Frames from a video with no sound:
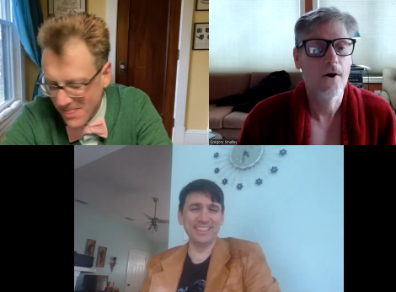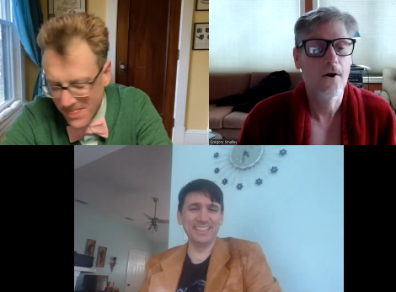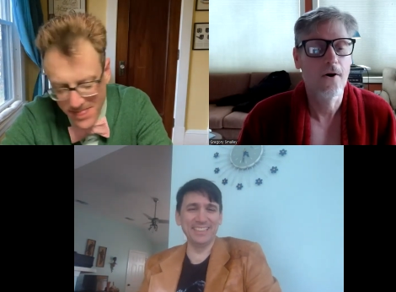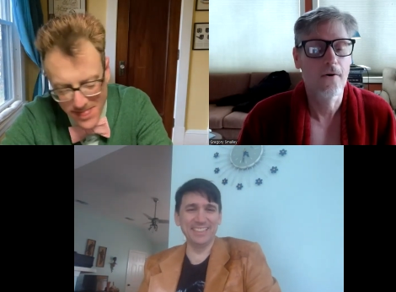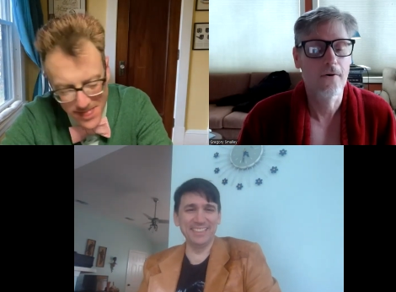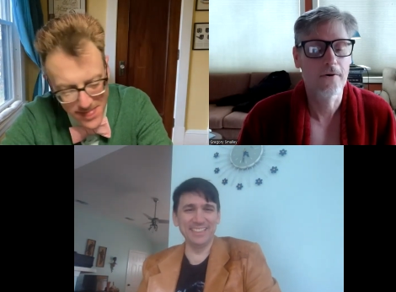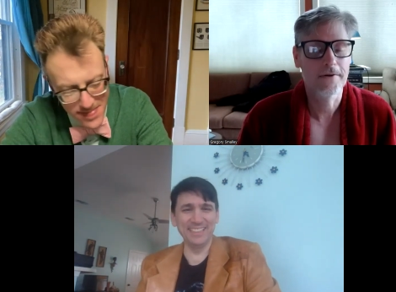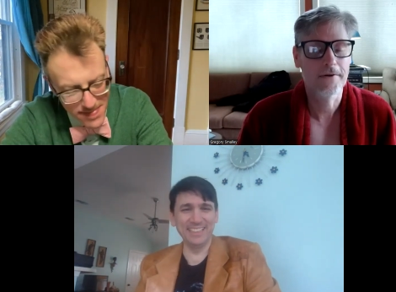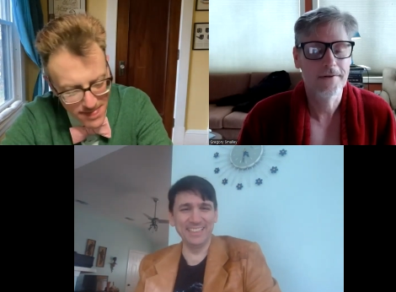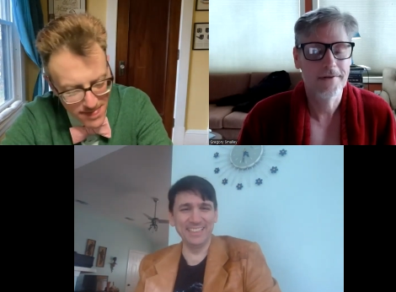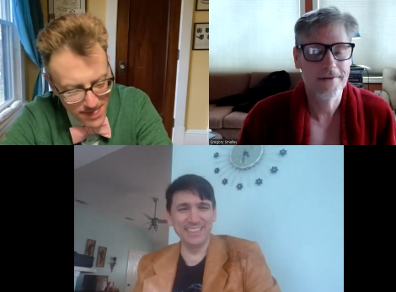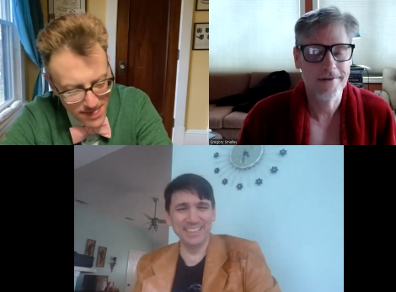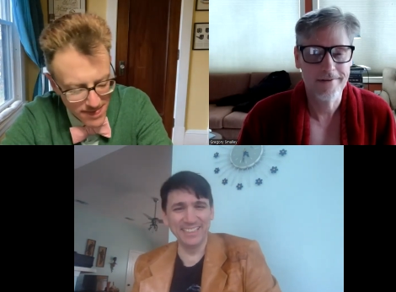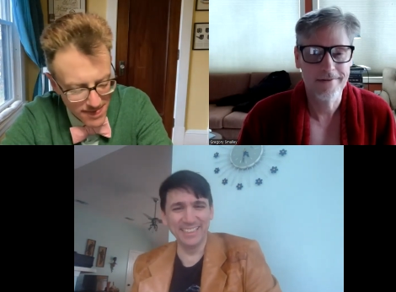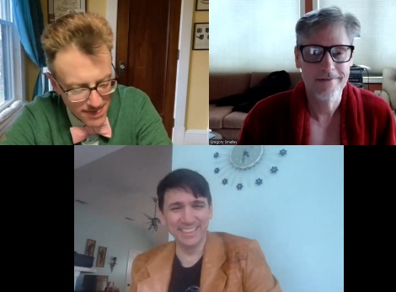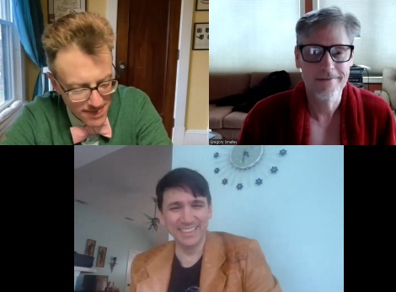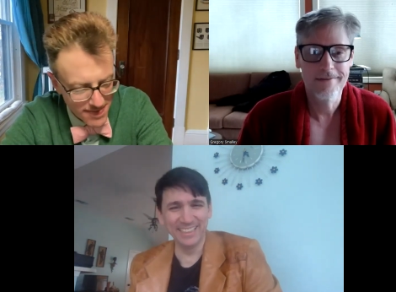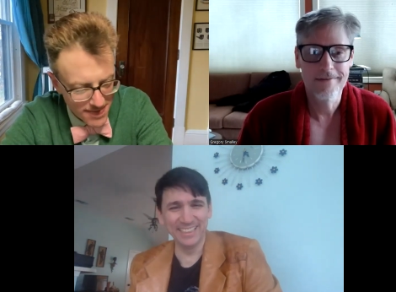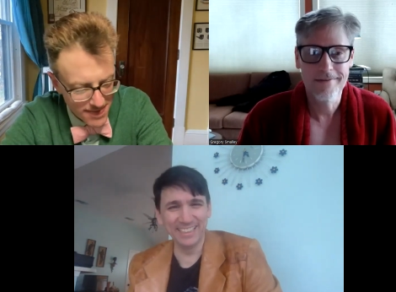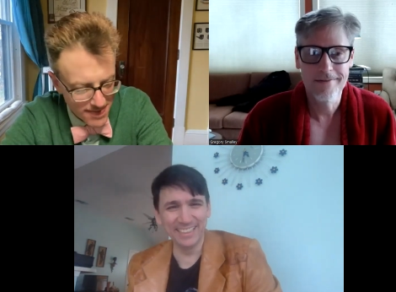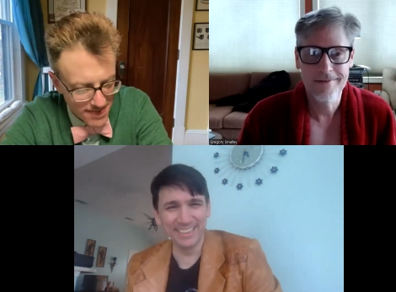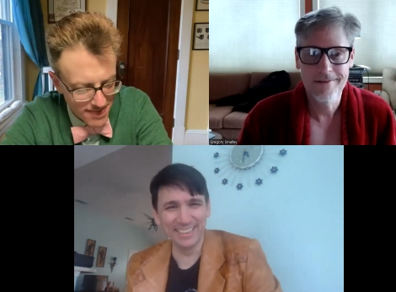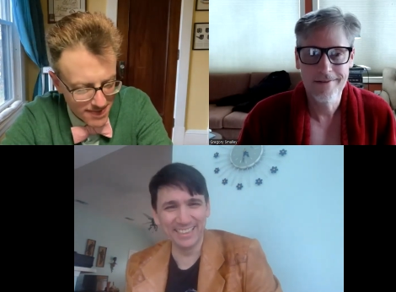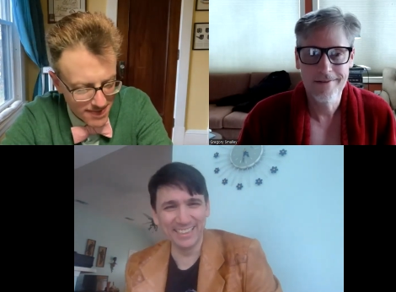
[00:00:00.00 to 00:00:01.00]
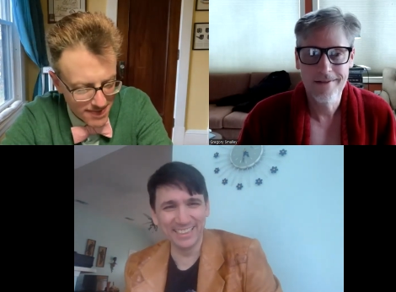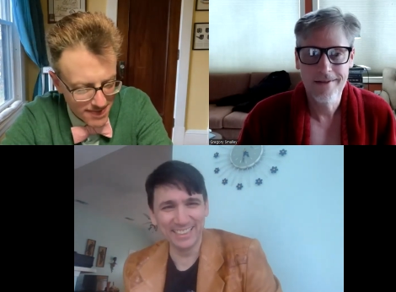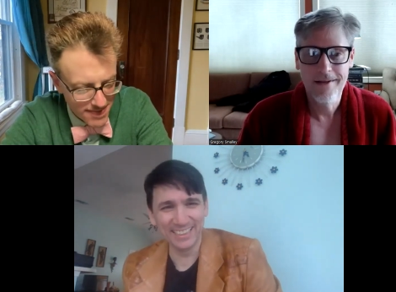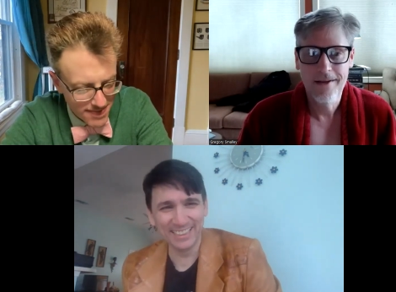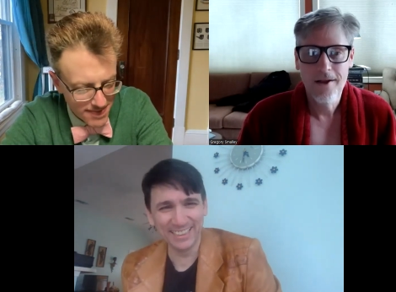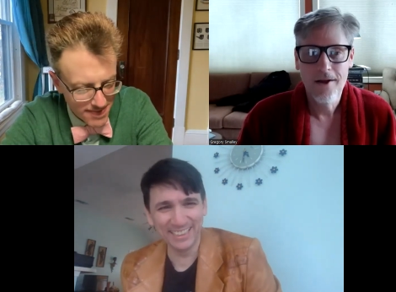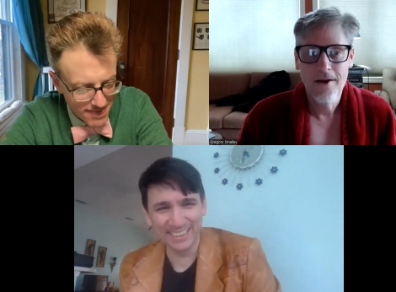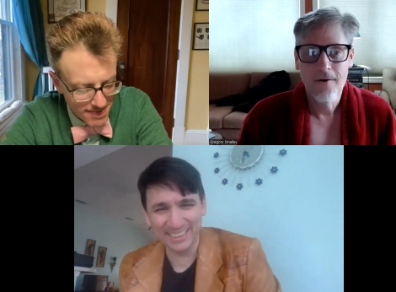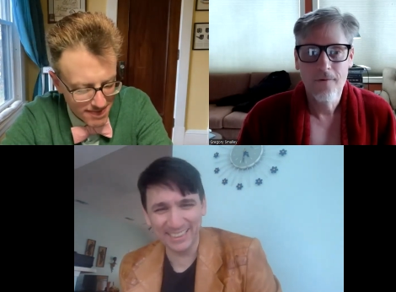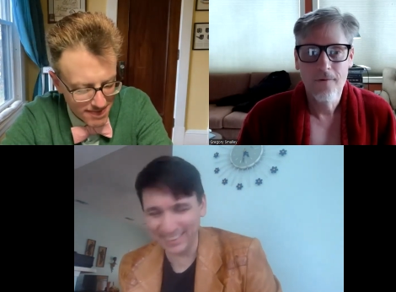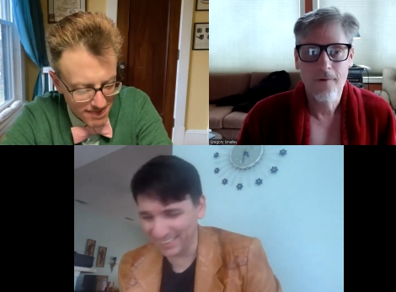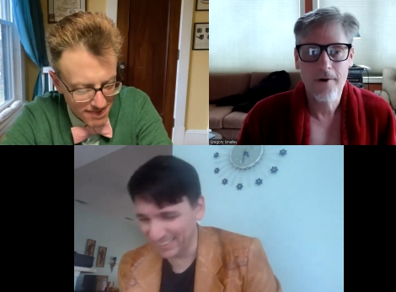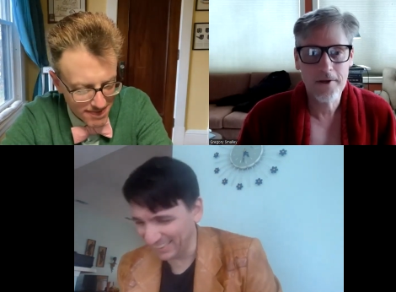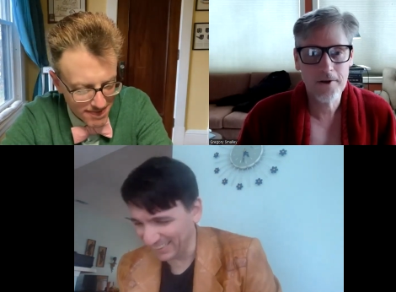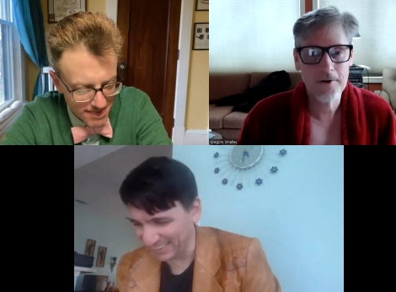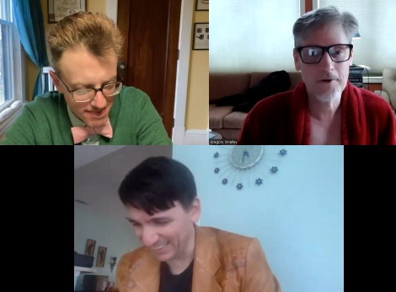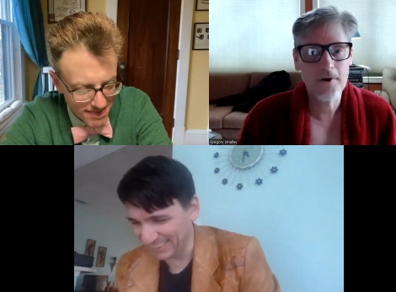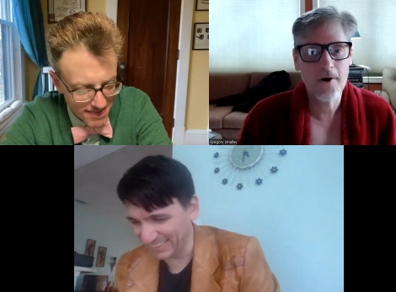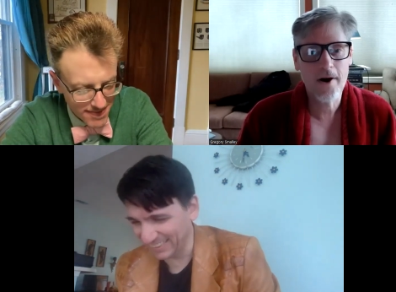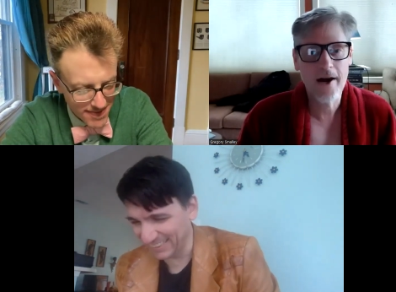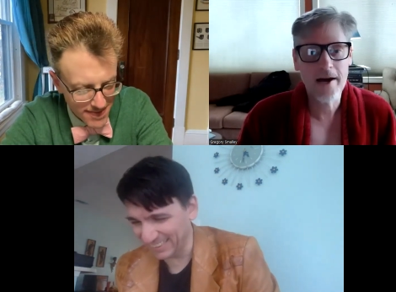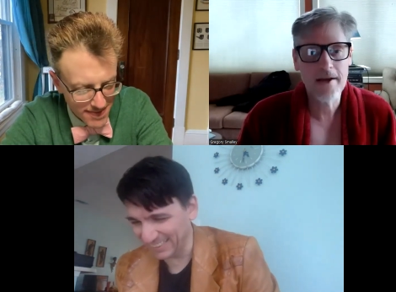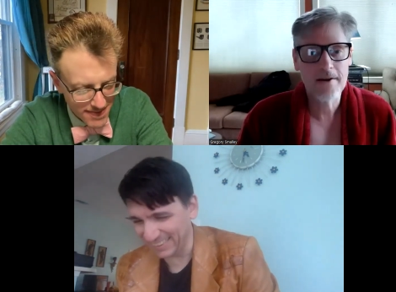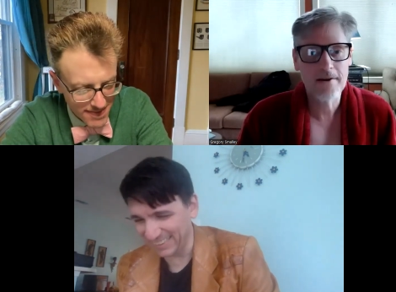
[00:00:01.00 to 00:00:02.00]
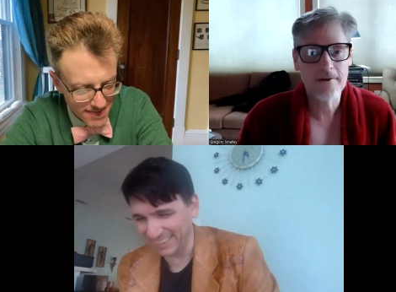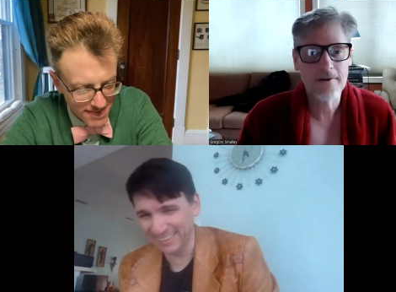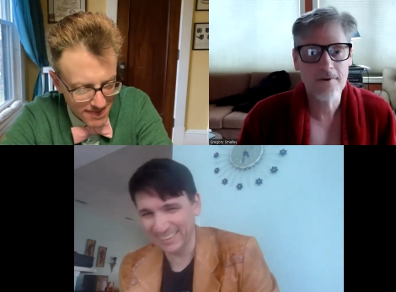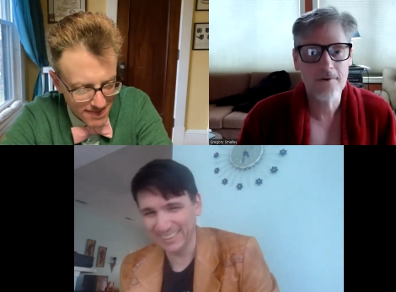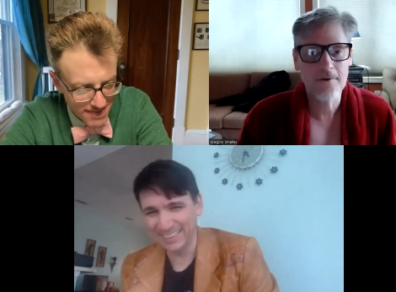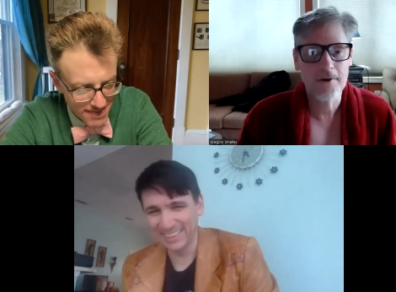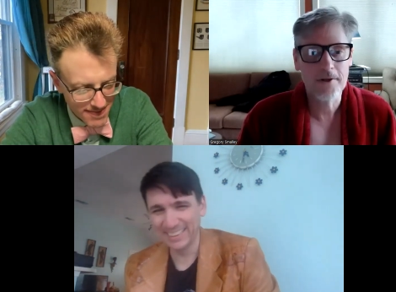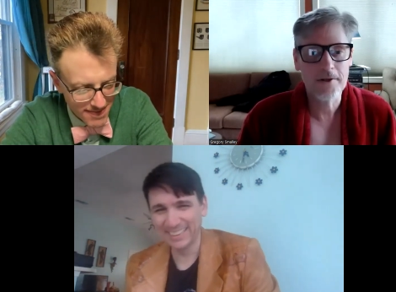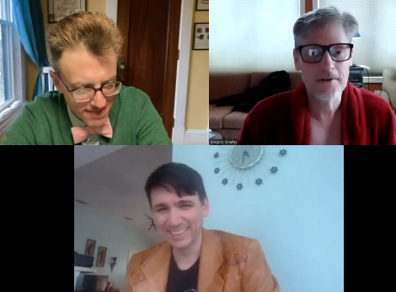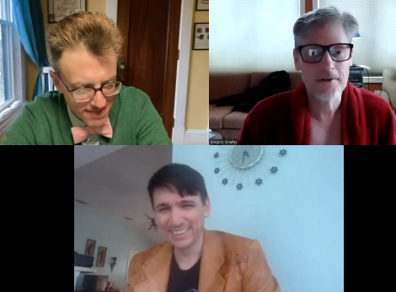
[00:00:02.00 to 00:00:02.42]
Speaker 1: Oh, yeah. well, you know how to do